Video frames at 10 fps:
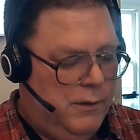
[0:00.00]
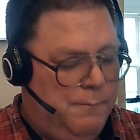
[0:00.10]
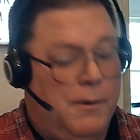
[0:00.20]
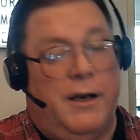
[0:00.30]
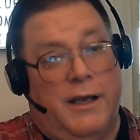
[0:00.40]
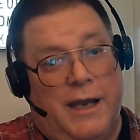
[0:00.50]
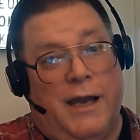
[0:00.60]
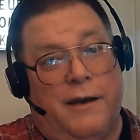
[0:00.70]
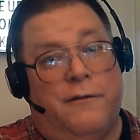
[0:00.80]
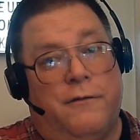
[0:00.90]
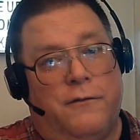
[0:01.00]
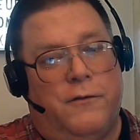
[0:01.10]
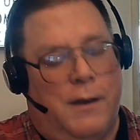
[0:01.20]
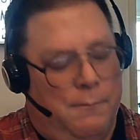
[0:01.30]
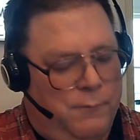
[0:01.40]
But again,
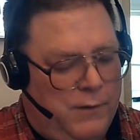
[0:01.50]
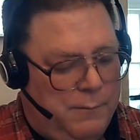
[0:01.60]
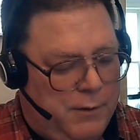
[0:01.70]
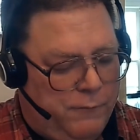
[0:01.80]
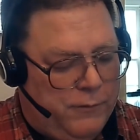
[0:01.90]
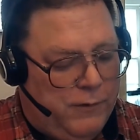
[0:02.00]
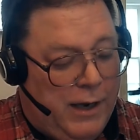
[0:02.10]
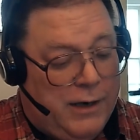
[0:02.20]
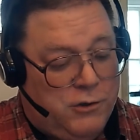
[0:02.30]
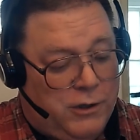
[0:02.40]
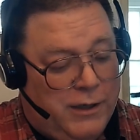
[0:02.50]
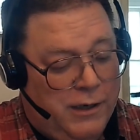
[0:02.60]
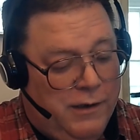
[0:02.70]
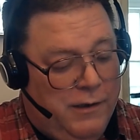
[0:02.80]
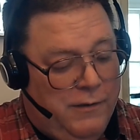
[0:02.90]
same difference. I actually
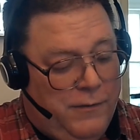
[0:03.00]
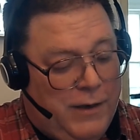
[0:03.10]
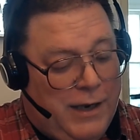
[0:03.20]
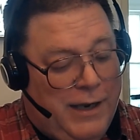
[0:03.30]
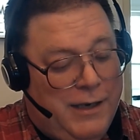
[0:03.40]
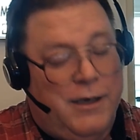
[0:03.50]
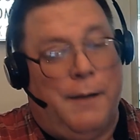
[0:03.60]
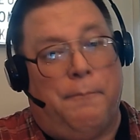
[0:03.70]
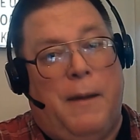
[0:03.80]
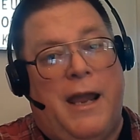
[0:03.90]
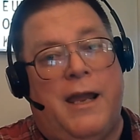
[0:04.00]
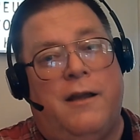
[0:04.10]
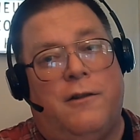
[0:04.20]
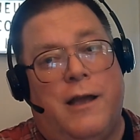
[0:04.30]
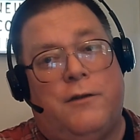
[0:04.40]
think I ended up paying
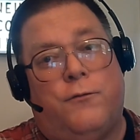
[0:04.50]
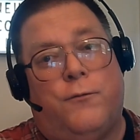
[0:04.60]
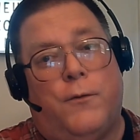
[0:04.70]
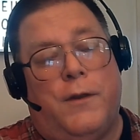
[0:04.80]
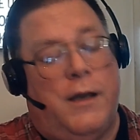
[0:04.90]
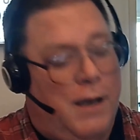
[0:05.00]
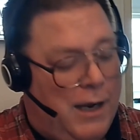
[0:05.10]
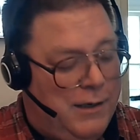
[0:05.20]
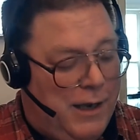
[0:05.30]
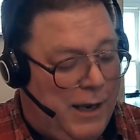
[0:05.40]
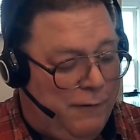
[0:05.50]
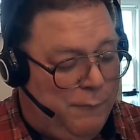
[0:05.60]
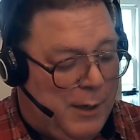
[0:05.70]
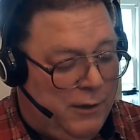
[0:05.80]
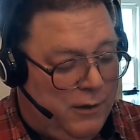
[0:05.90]
less for the 8.5
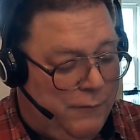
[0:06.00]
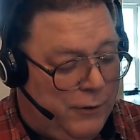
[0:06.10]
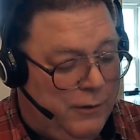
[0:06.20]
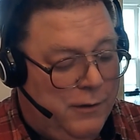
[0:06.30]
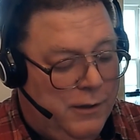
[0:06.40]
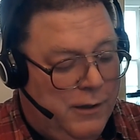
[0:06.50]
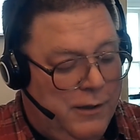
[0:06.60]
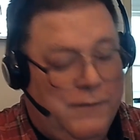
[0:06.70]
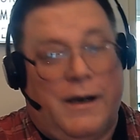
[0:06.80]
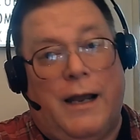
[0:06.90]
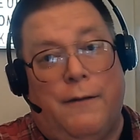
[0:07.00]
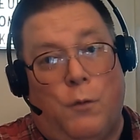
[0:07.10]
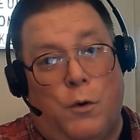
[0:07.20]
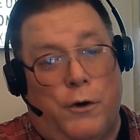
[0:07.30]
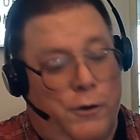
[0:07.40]
by 11 that I have
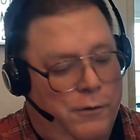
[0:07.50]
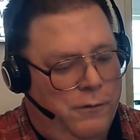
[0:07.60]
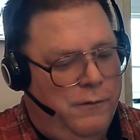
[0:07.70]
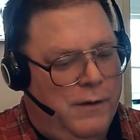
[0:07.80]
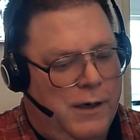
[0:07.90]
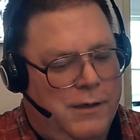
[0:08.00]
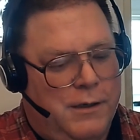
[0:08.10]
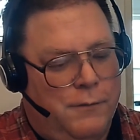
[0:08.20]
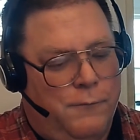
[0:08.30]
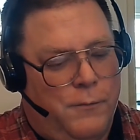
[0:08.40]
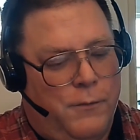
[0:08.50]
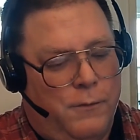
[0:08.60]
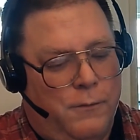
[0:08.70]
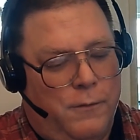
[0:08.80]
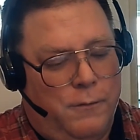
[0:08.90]
ordered than I did for
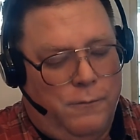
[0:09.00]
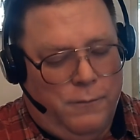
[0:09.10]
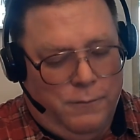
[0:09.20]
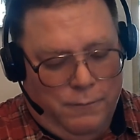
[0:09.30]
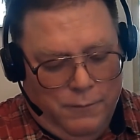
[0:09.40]
the